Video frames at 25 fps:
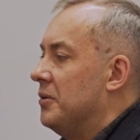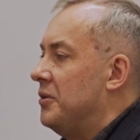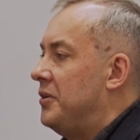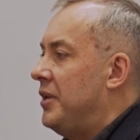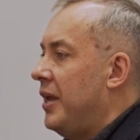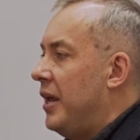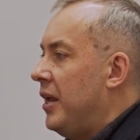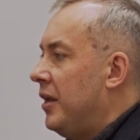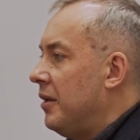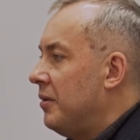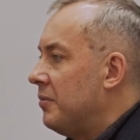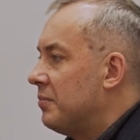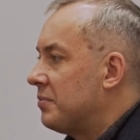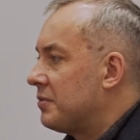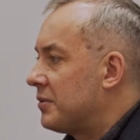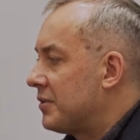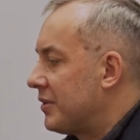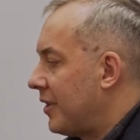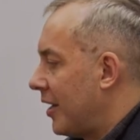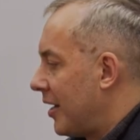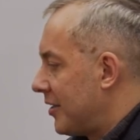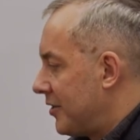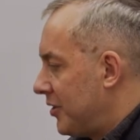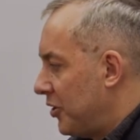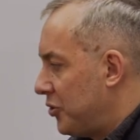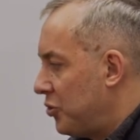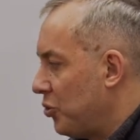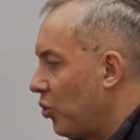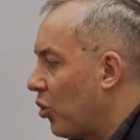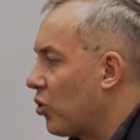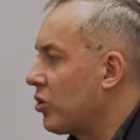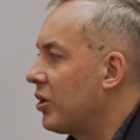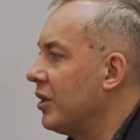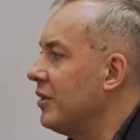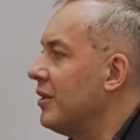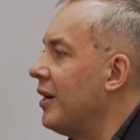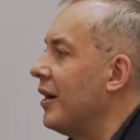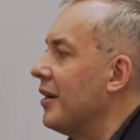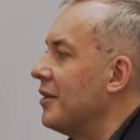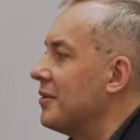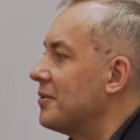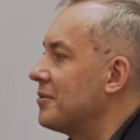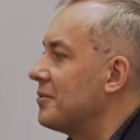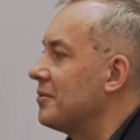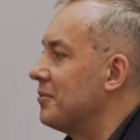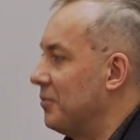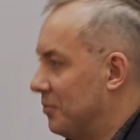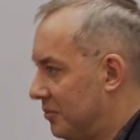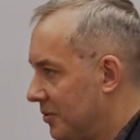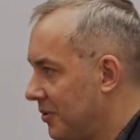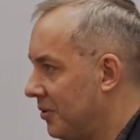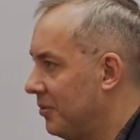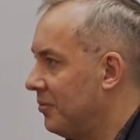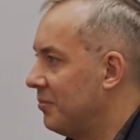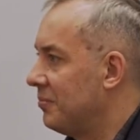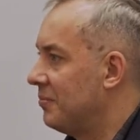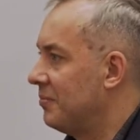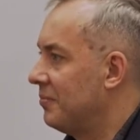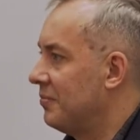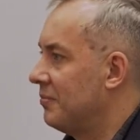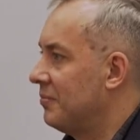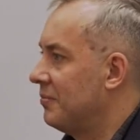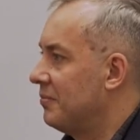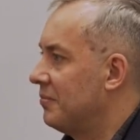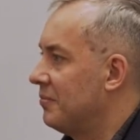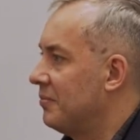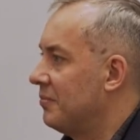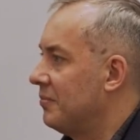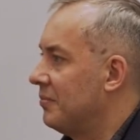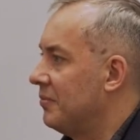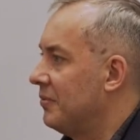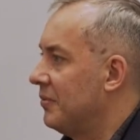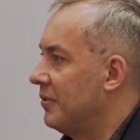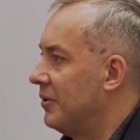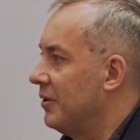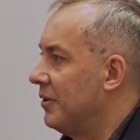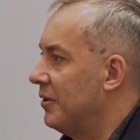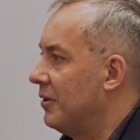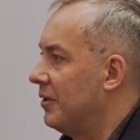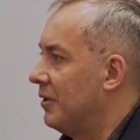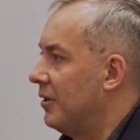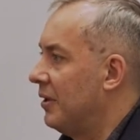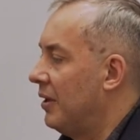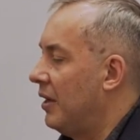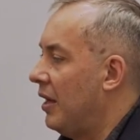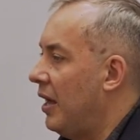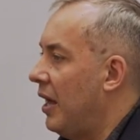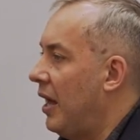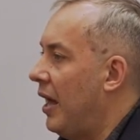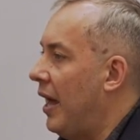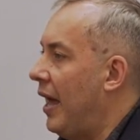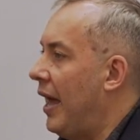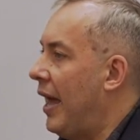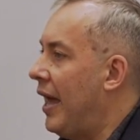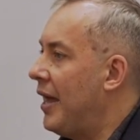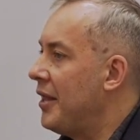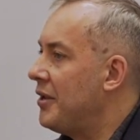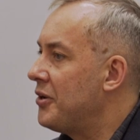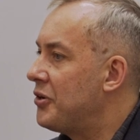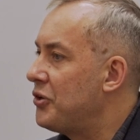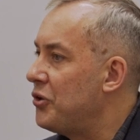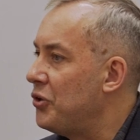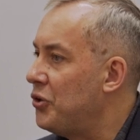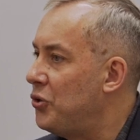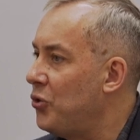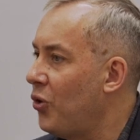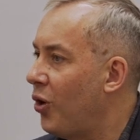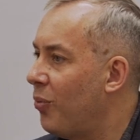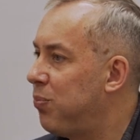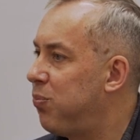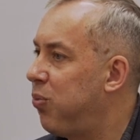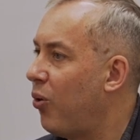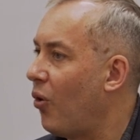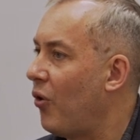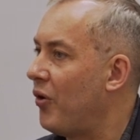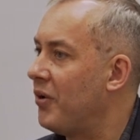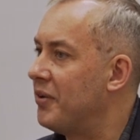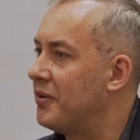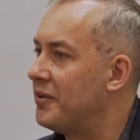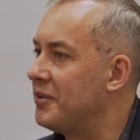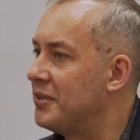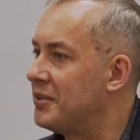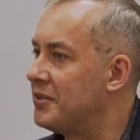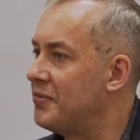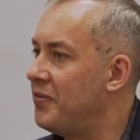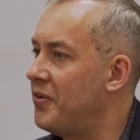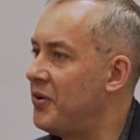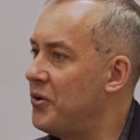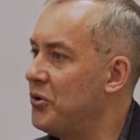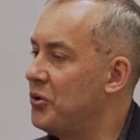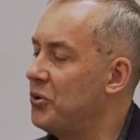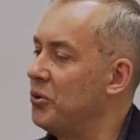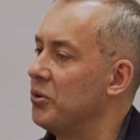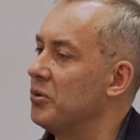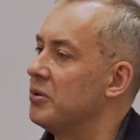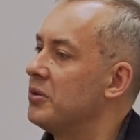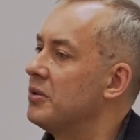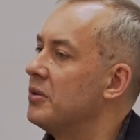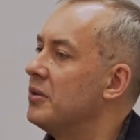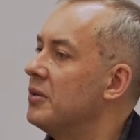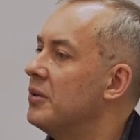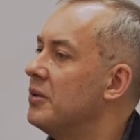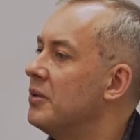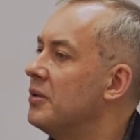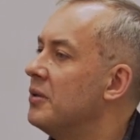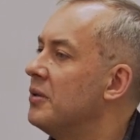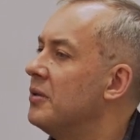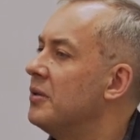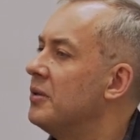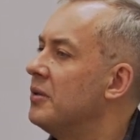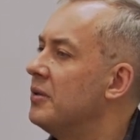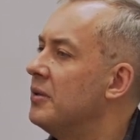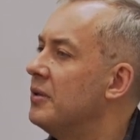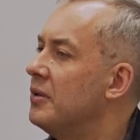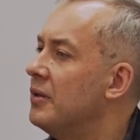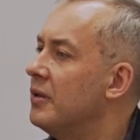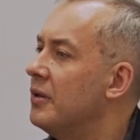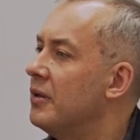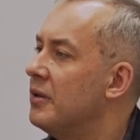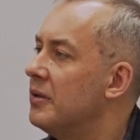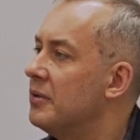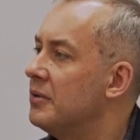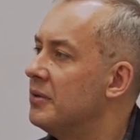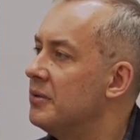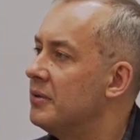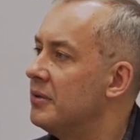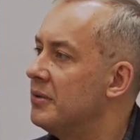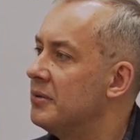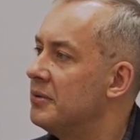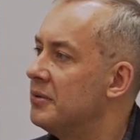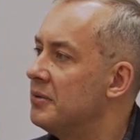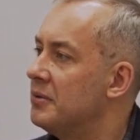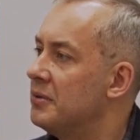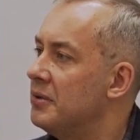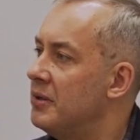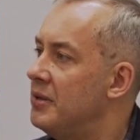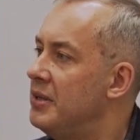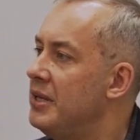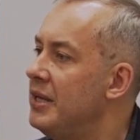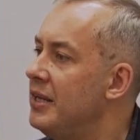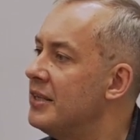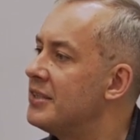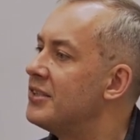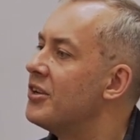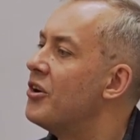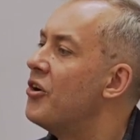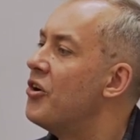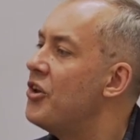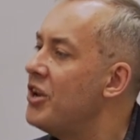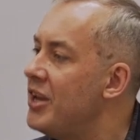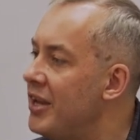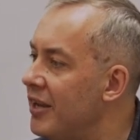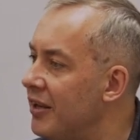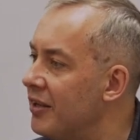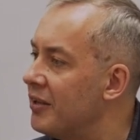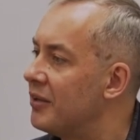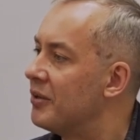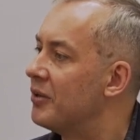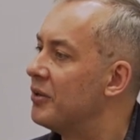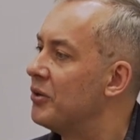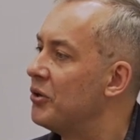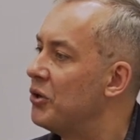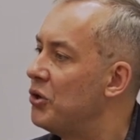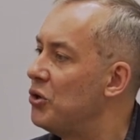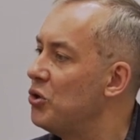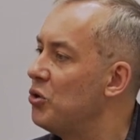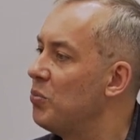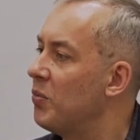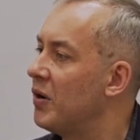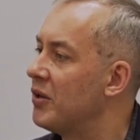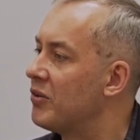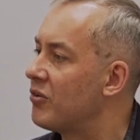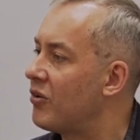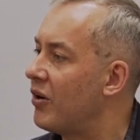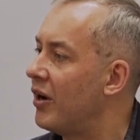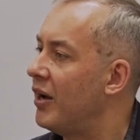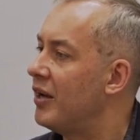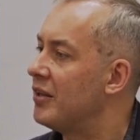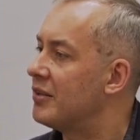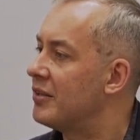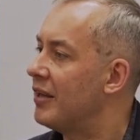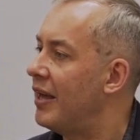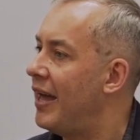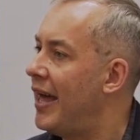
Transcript: they started to organize, no? And your point is very good. These real human rights